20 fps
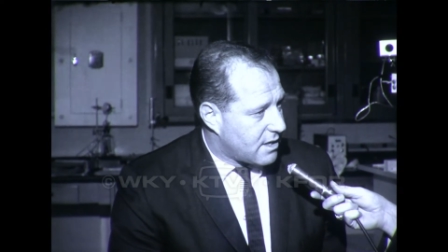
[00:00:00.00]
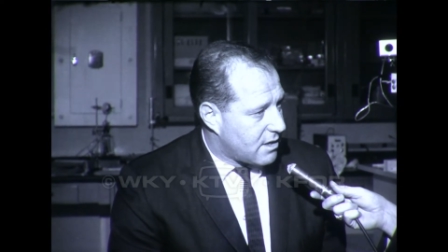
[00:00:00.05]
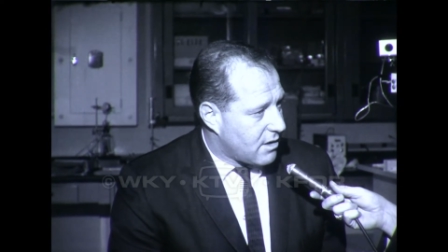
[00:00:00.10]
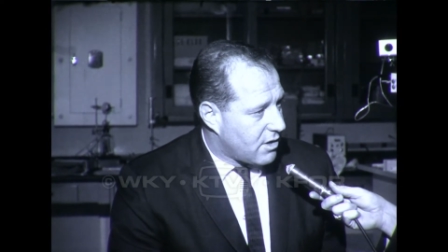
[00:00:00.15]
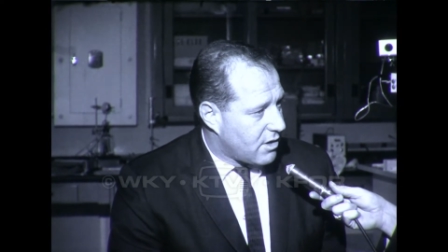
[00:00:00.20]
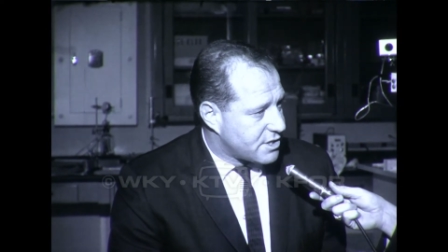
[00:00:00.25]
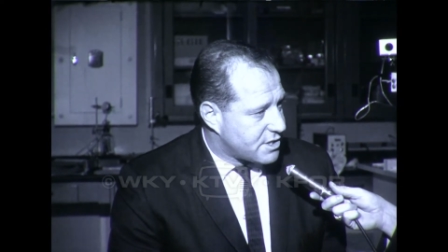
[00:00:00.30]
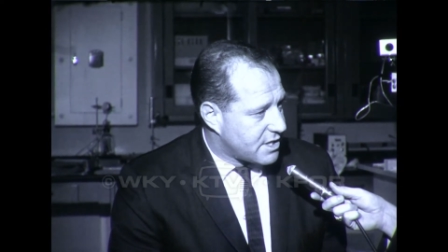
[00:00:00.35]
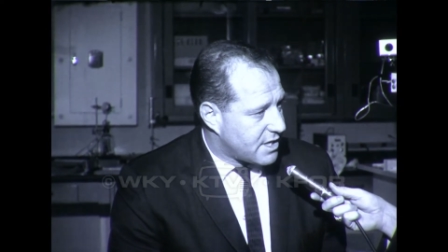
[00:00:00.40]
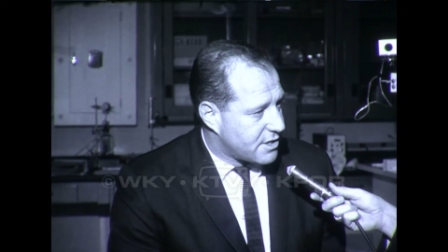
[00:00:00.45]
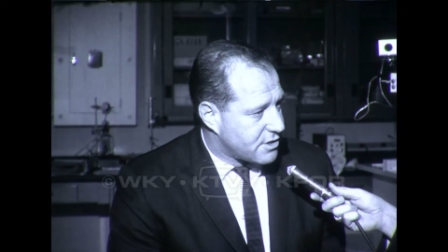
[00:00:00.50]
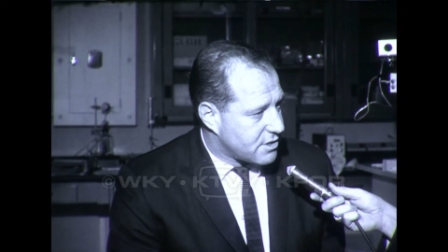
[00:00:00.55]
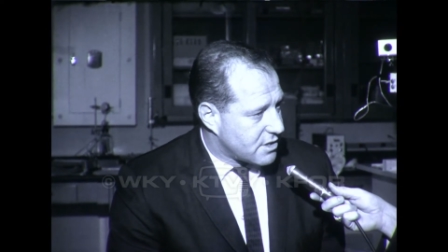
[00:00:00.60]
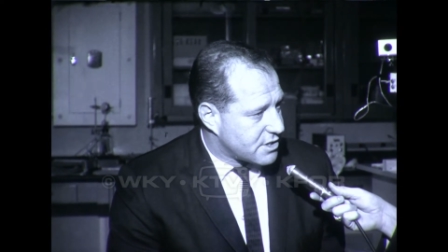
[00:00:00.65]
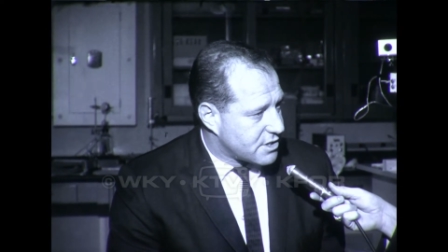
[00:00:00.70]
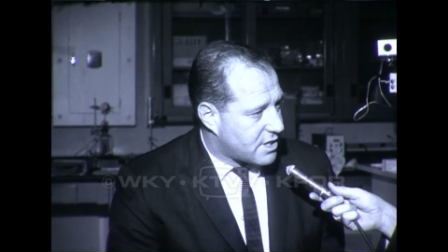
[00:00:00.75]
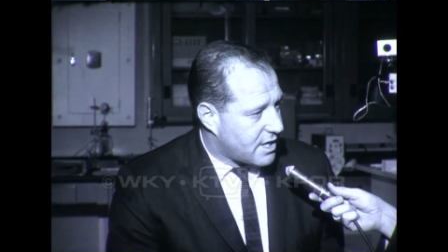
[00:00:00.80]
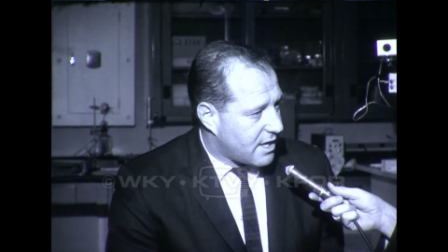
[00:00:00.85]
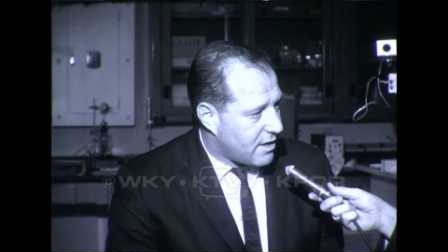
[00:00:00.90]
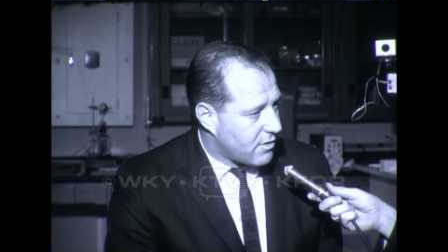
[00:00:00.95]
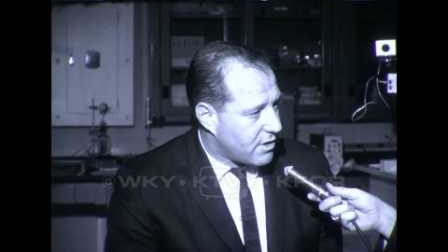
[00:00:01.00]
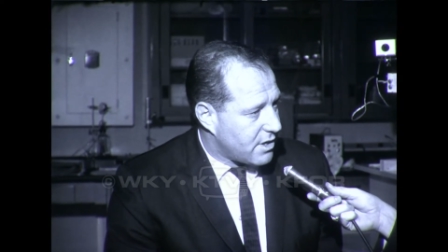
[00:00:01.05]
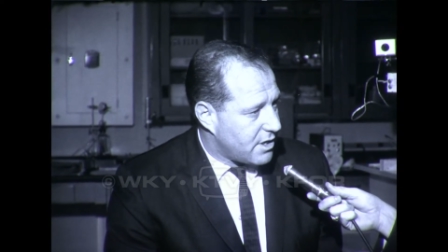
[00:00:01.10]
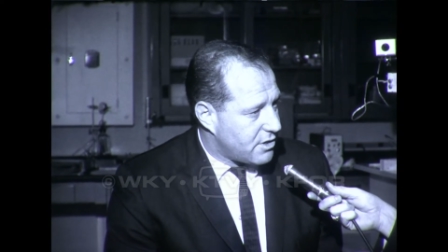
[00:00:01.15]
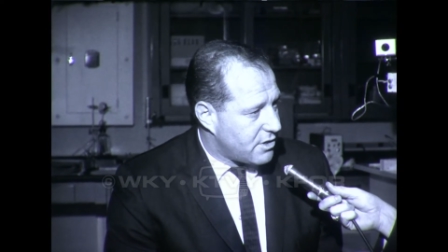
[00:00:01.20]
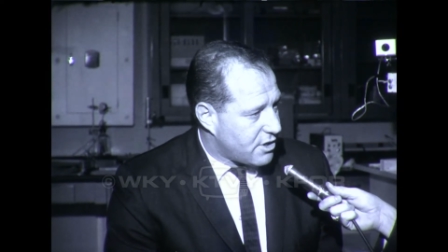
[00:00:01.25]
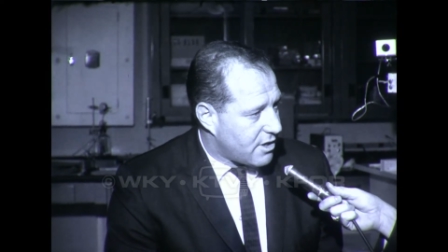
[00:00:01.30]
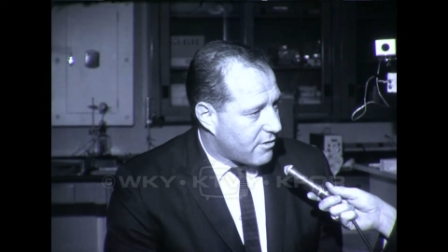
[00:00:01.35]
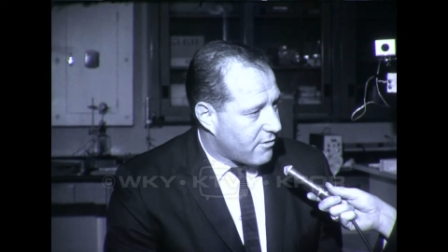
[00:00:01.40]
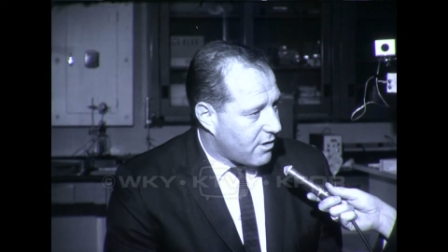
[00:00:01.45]
Los Angeles County
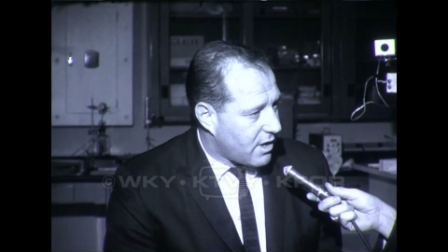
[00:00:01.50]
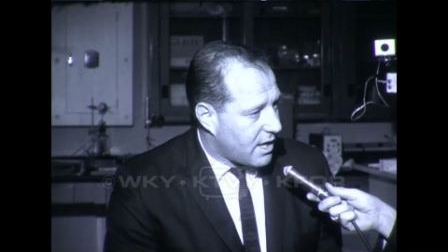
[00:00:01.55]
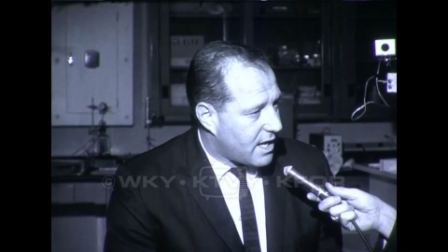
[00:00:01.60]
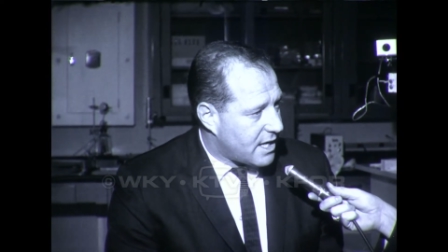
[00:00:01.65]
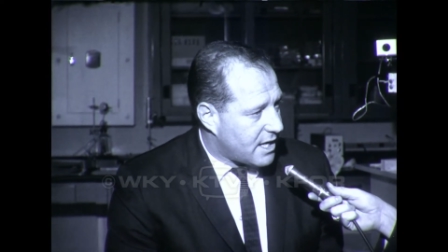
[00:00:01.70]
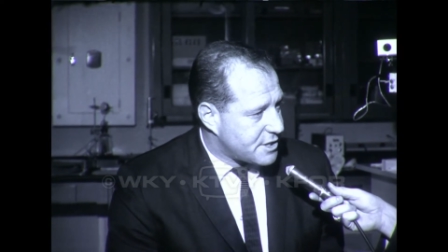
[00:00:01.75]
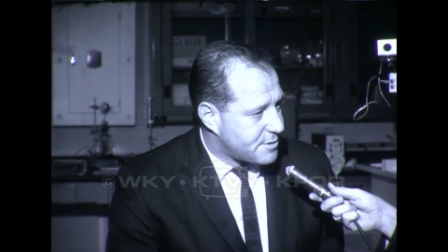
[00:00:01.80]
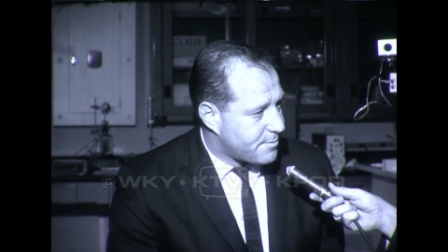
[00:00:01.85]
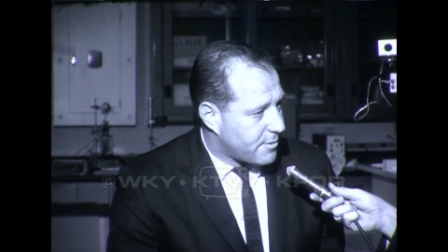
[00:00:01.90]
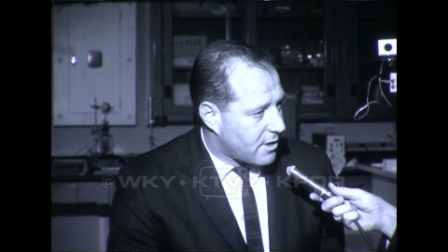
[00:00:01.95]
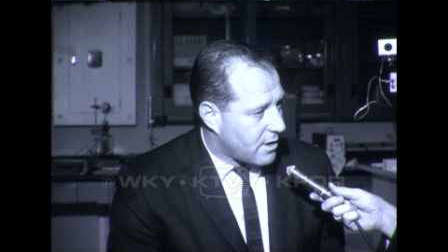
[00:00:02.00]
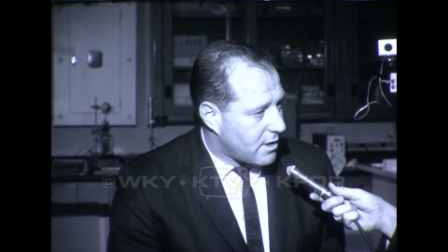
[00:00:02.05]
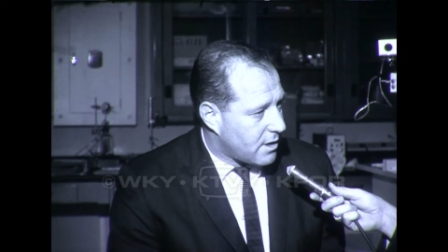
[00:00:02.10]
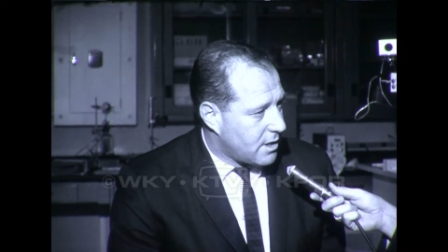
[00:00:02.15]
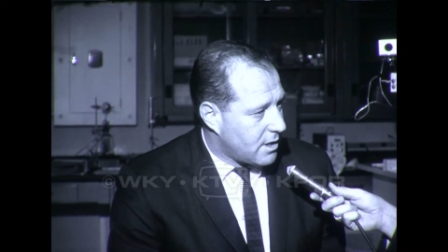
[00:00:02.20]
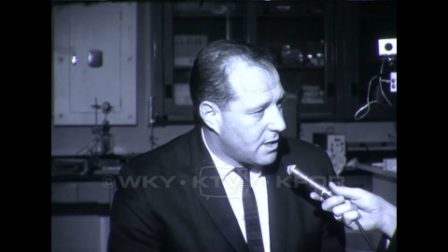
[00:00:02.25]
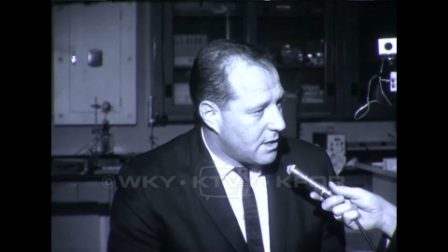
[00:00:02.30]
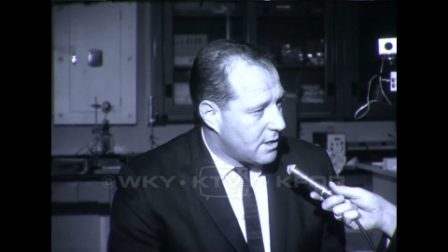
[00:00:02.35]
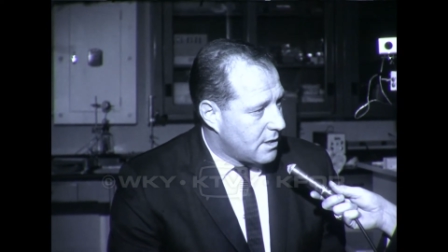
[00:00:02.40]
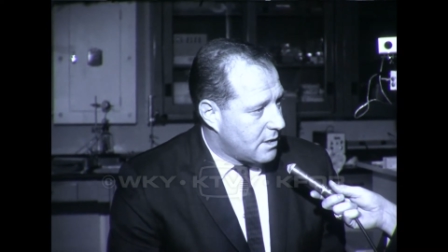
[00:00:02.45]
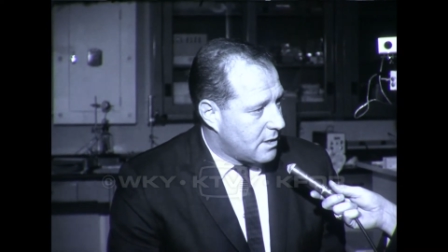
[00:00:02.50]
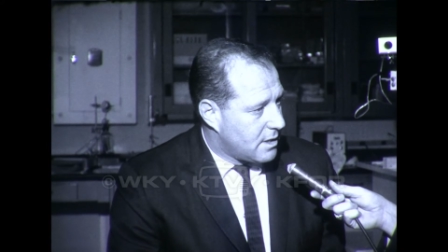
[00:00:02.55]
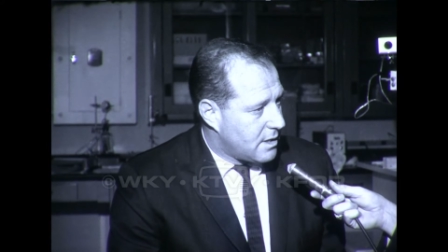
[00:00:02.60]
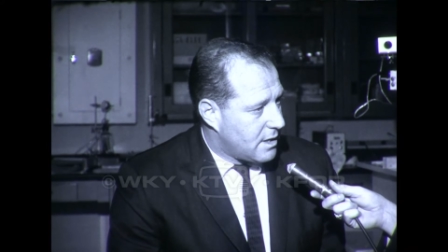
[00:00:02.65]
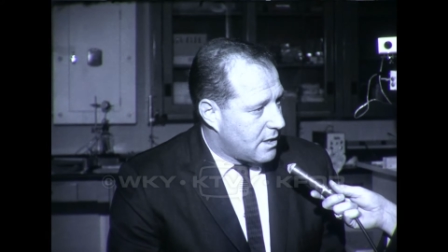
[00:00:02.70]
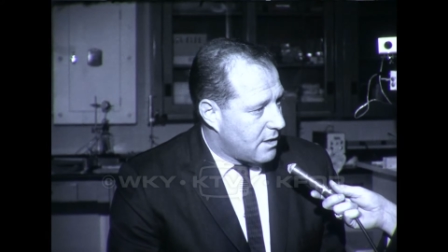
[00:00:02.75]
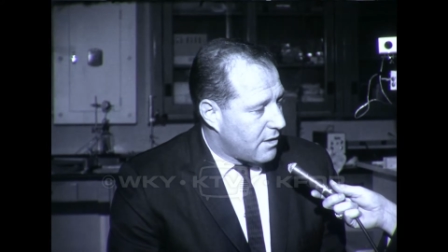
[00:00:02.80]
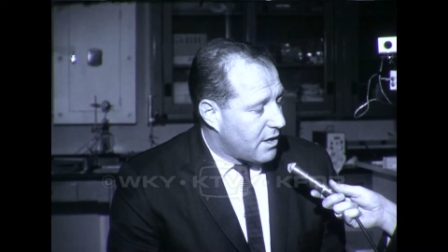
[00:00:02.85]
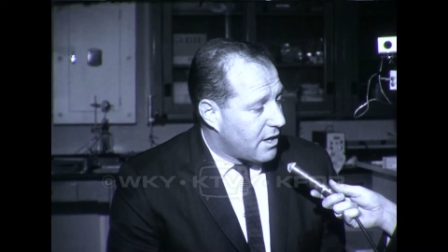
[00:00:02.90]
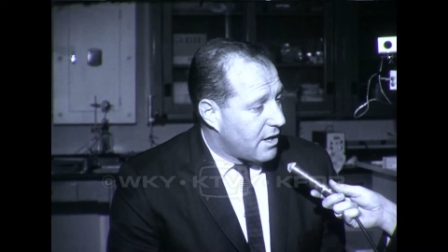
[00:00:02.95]
General Hospital,
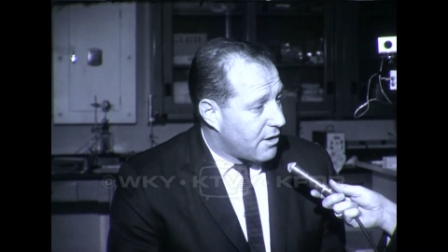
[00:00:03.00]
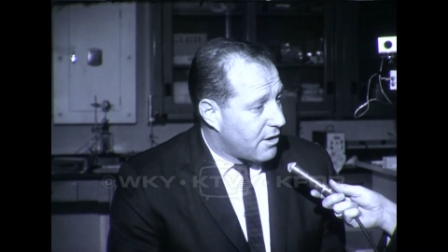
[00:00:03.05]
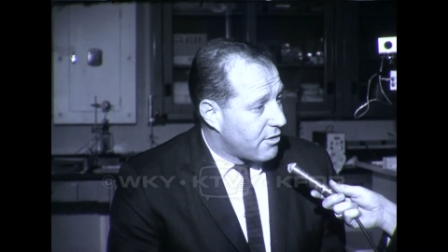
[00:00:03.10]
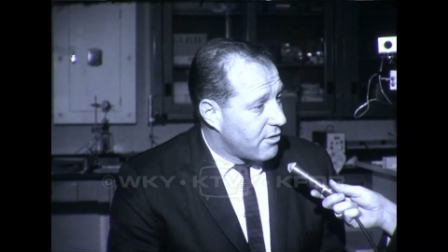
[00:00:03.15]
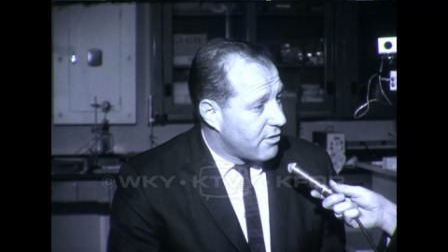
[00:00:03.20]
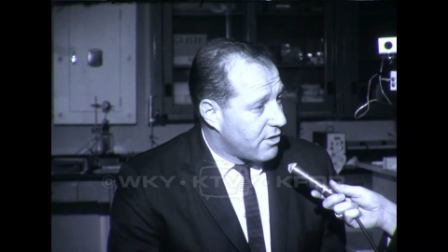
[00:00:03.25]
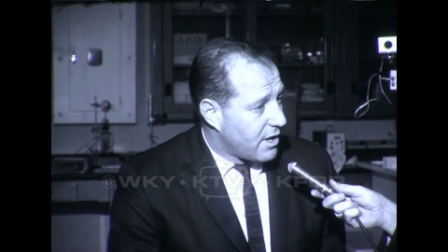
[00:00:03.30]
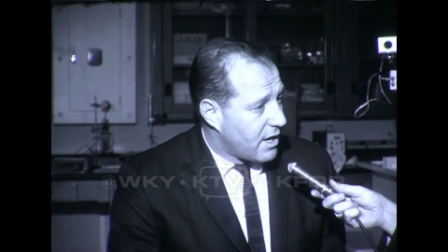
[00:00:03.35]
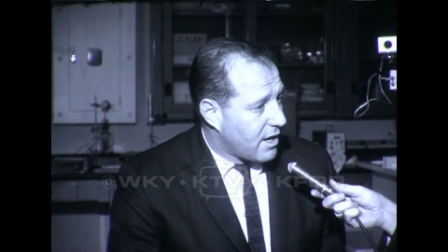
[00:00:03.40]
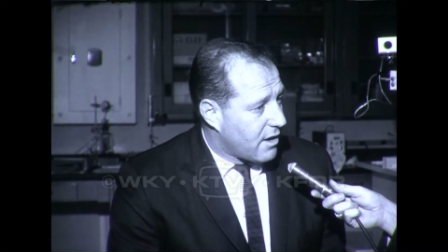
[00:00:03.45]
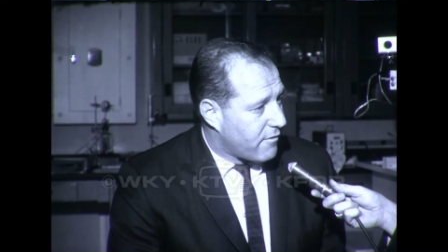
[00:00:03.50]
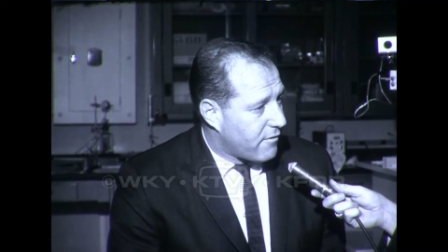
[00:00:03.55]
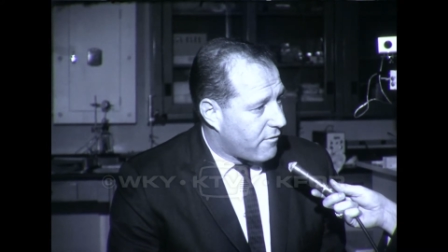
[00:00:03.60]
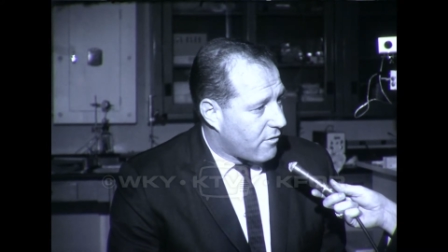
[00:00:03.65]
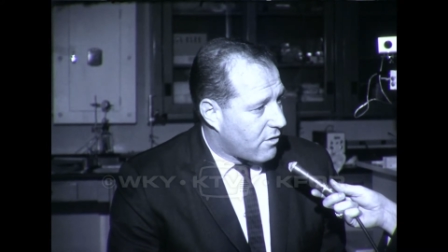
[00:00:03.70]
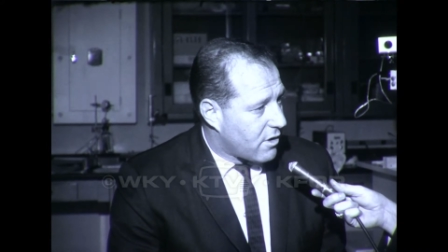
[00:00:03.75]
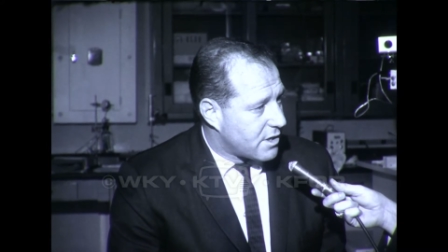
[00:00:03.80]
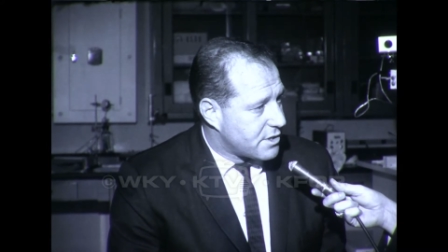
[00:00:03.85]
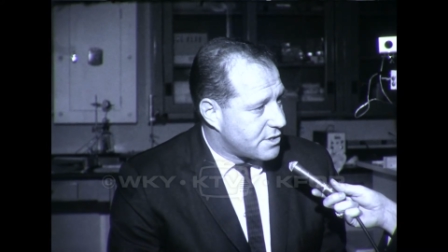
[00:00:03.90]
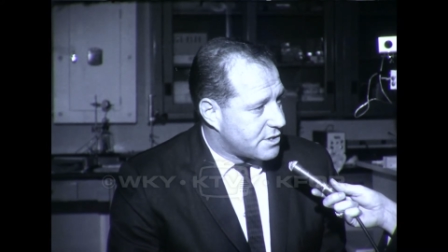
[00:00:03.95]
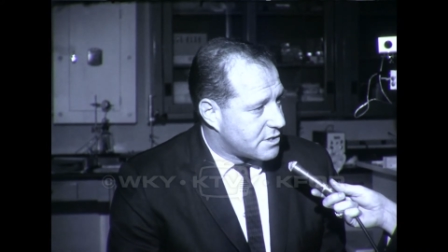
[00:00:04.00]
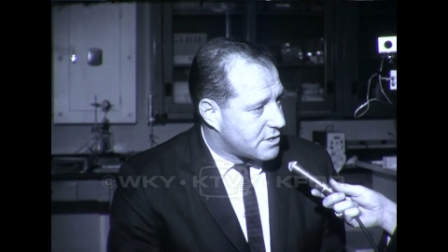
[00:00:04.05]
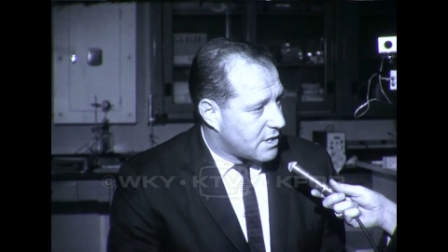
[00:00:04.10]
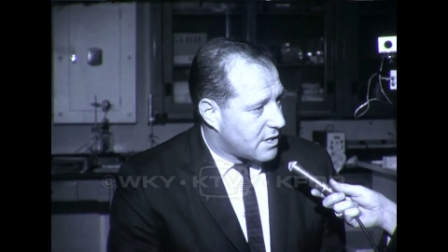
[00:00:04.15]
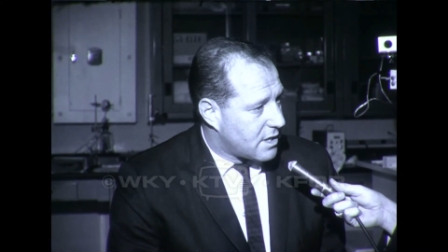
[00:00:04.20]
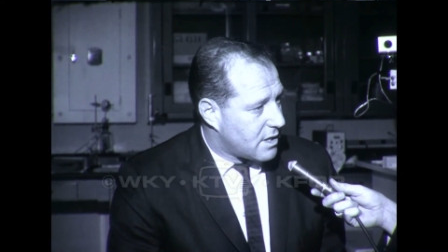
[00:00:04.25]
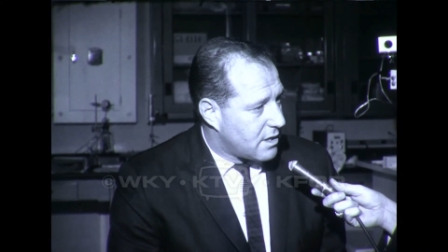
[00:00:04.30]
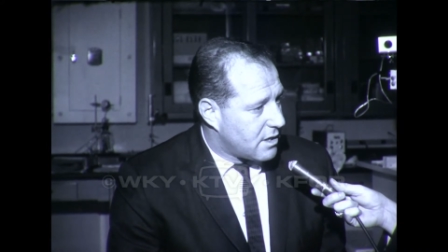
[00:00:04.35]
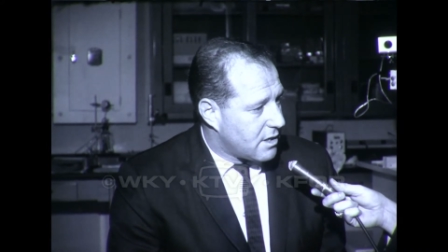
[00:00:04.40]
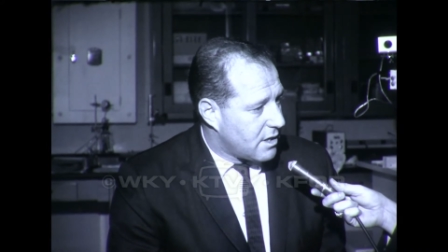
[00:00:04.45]
then entered the Air Force
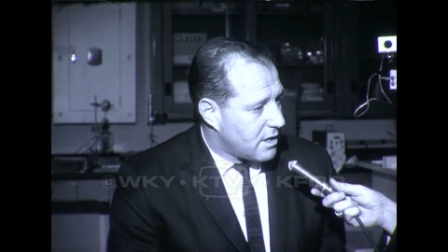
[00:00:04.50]
and